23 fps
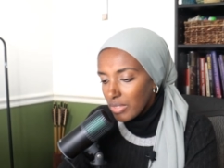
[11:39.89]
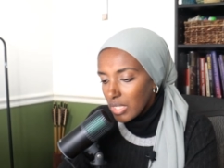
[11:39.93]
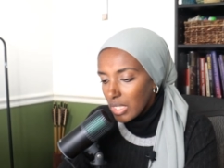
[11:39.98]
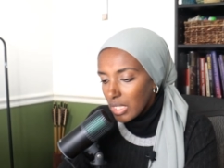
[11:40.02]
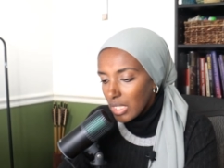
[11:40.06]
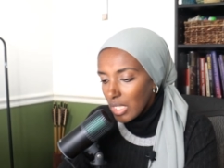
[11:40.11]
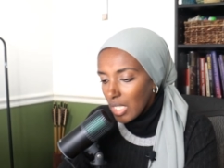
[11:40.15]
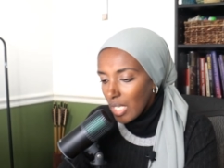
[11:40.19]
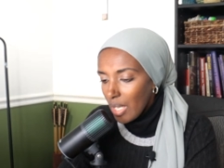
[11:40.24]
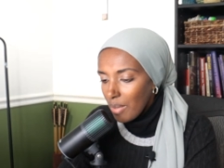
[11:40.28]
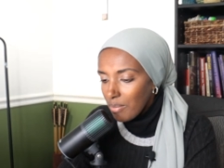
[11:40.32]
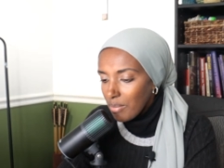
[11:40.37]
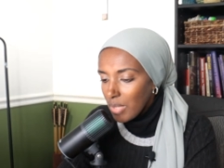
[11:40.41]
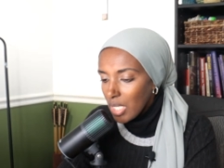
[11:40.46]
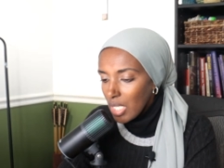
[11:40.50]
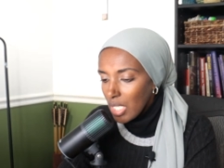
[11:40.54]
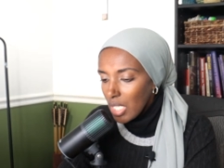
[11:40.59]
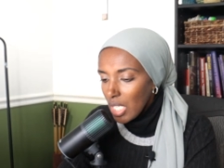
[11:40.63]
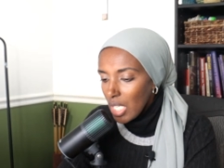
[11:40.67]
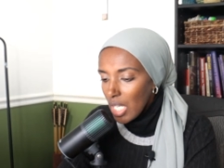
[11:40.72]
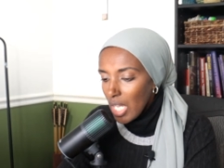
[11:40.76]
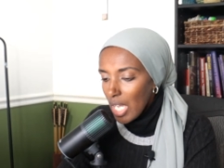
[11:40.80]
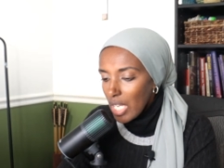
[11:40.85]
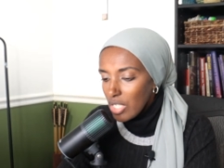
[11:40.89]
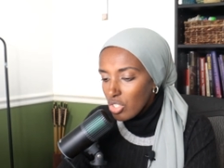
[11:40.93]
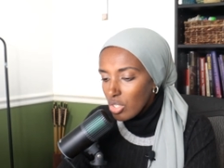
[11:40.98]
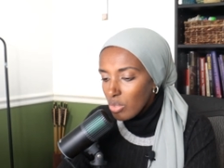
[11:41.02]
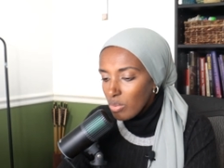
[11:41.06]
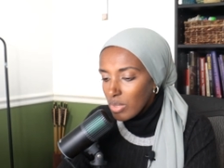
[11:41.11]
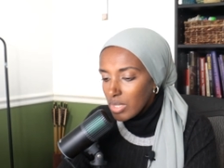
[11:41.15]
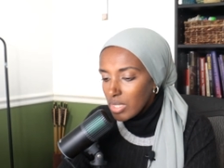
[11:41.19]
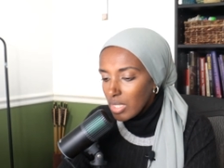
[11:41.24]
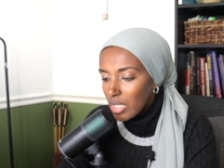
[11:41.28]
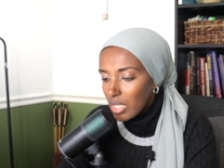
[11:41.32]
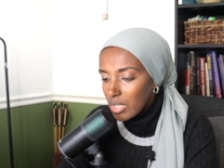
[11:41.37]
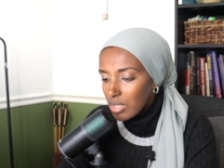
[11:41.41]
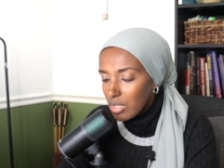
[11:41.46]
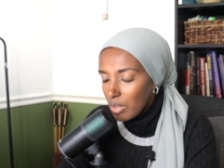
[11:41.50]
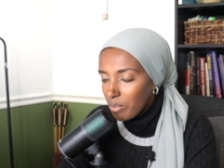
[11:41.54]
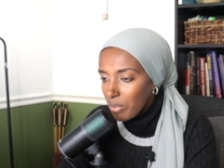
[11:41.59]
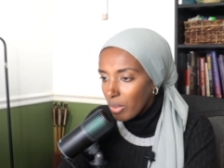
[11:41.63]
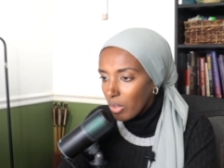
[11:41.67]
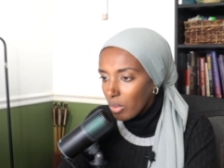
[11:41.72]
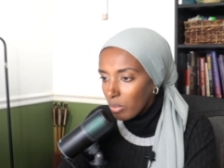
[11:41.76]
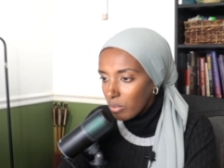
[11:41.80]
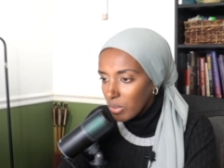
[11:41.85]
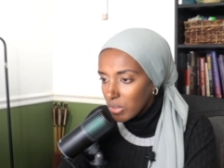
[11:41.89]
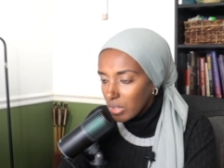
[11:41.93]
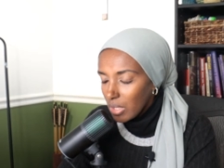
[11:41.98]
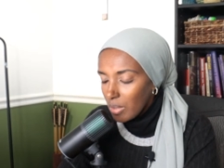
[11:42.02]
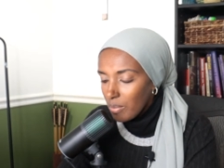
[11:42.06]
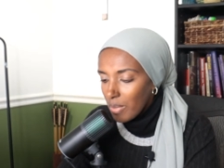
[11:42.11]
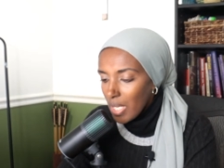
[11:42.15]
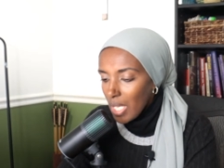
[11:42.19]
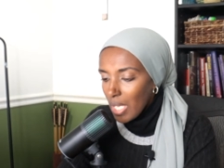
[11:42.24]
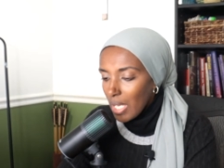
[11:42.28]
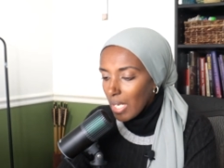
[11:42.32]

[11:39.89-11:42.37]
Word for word: to DM me, and she wasn't a typical Muslim.